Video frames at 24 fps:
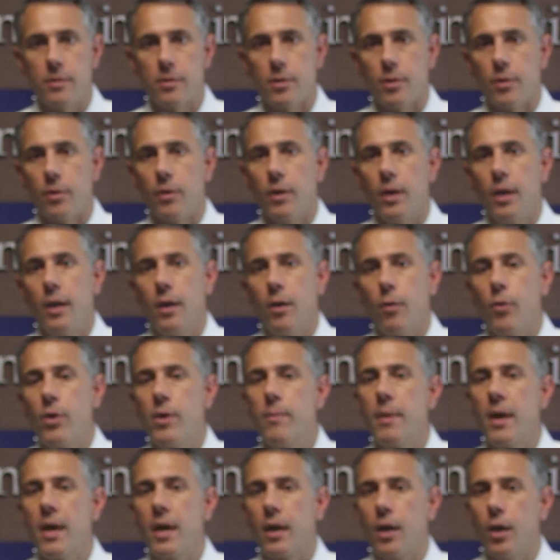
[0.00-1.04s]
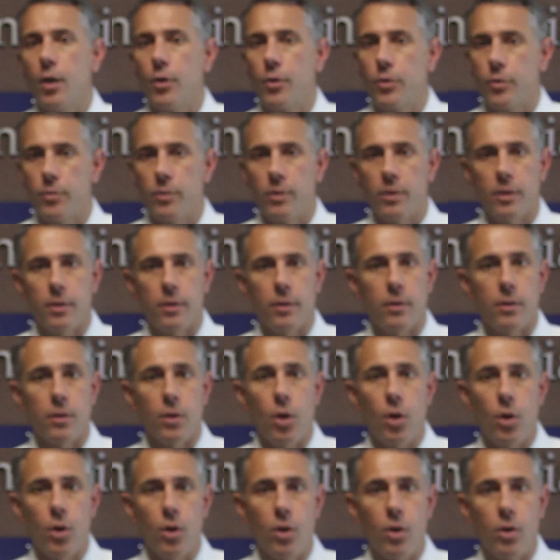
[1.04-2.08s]
So we may go through a little
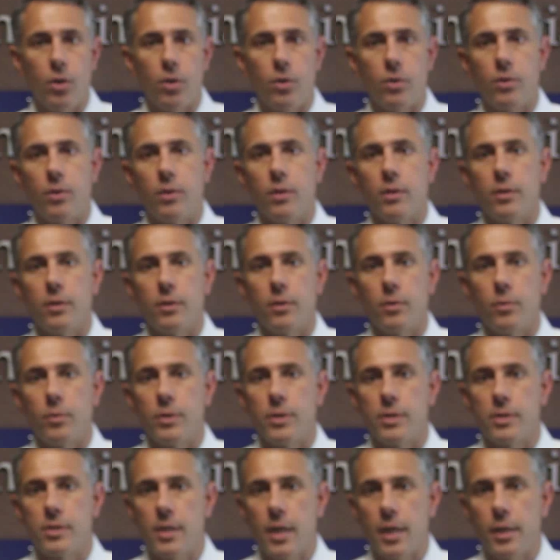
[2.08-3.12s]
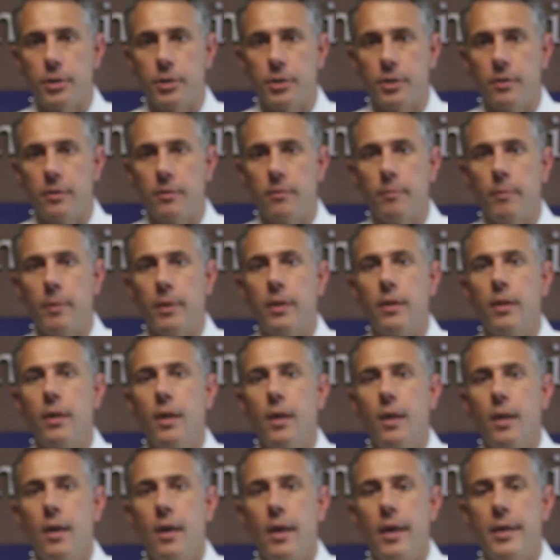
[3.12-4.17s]
lull or a little recession, but
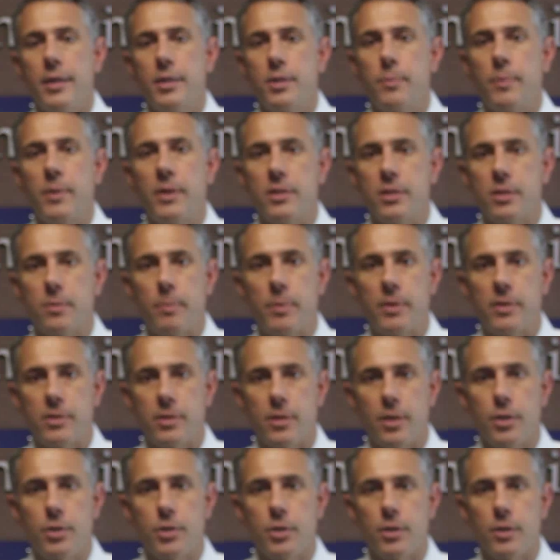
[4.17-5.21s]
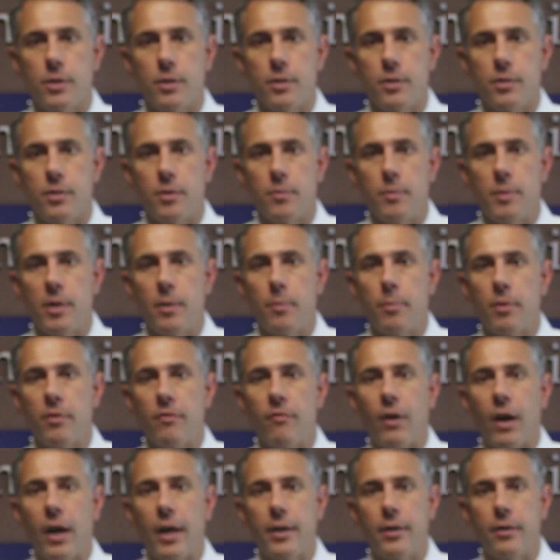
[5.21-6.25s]
HP's positioned to be a
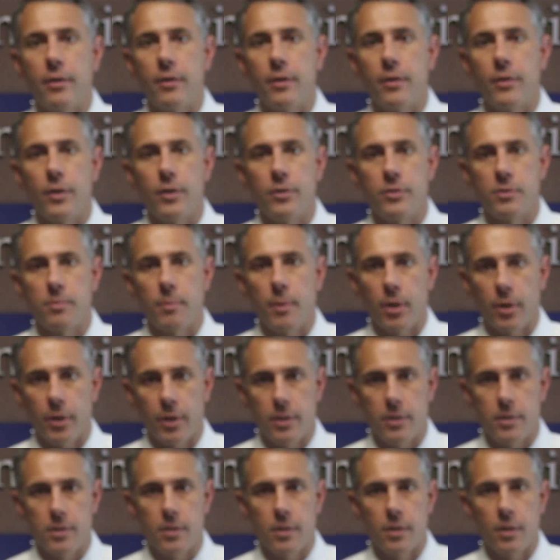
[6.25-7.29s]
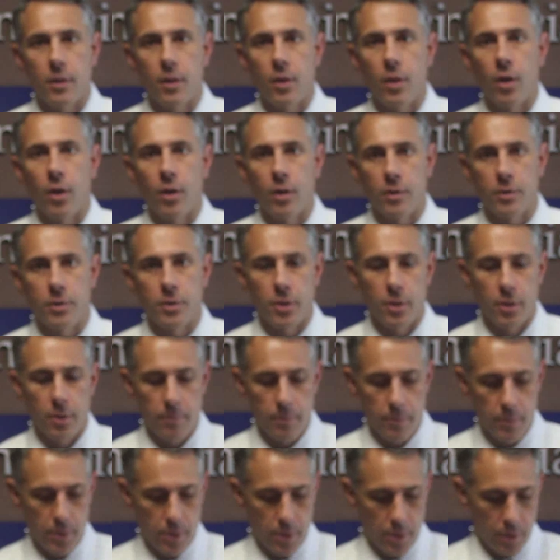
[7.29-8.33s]
provider in those markets in the long
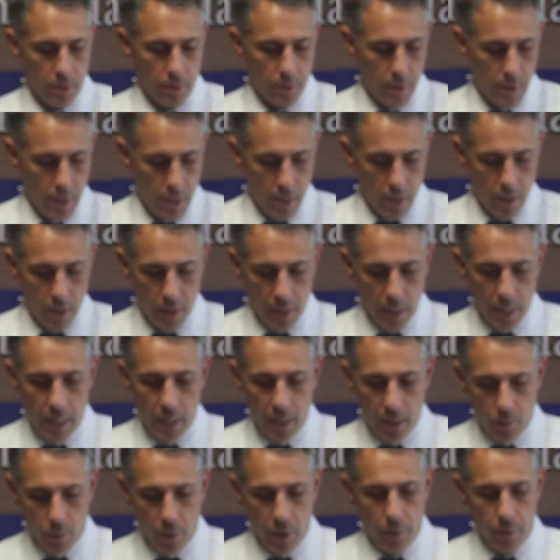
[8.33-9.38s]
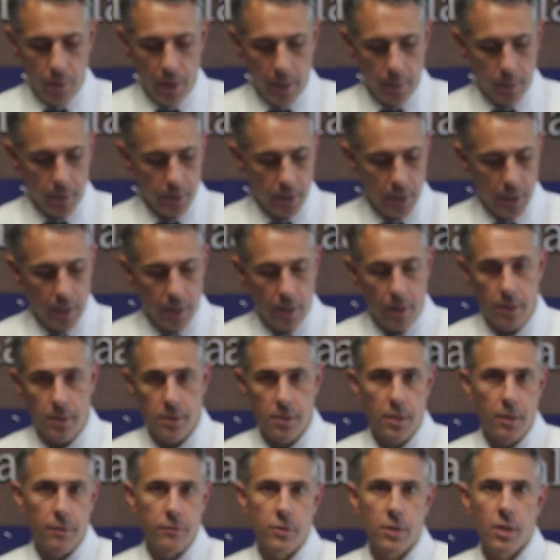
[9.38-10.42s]
term. So again, we were able to get
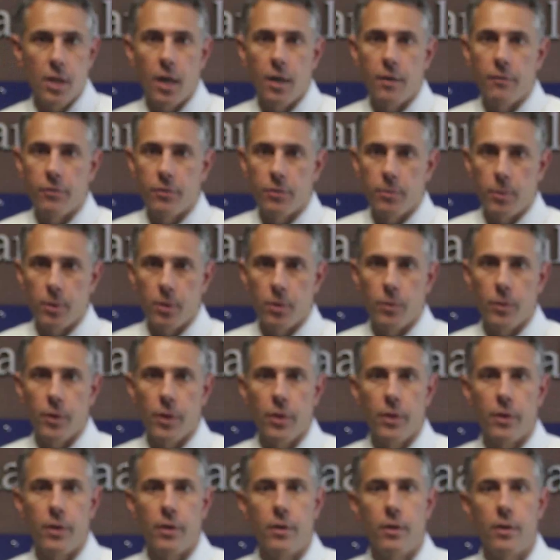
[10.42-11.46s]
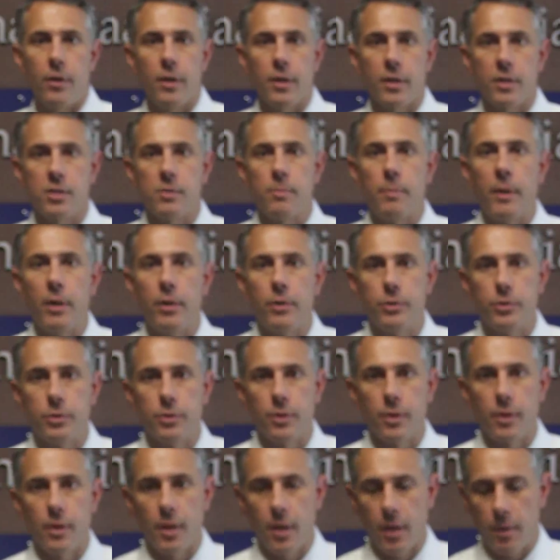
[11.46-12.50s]
ourselves comfortable with their
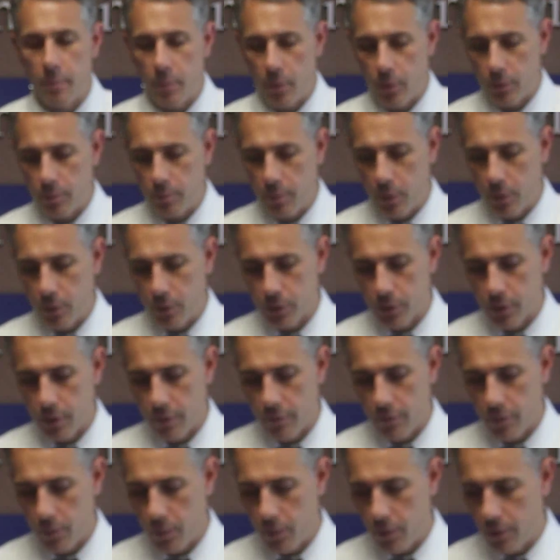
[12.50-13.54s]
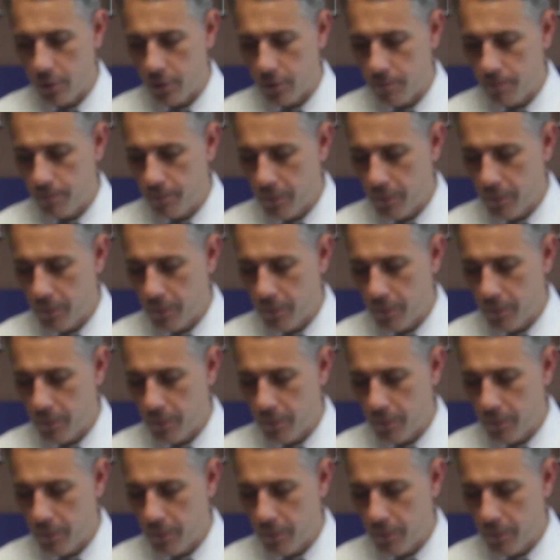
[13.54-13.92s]
exposure to that portion of the world.